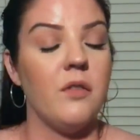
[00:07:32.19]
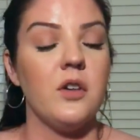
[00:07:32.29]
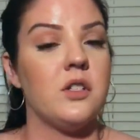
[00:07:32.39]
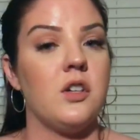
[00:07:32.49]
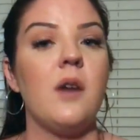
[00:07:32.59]

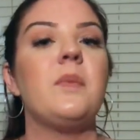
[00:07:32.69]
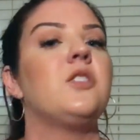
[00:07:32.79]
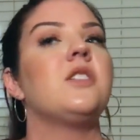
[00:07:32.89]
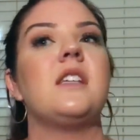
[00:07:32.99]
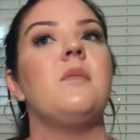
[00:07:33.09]
first start, but
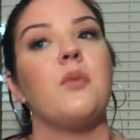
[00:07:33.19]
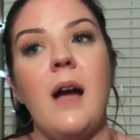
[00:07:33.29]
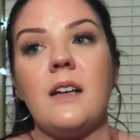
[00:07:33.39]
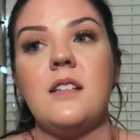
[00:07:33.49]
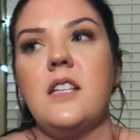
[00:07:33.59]
just keep
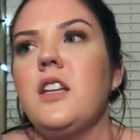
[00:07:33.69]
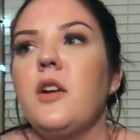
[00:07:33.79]
practicing.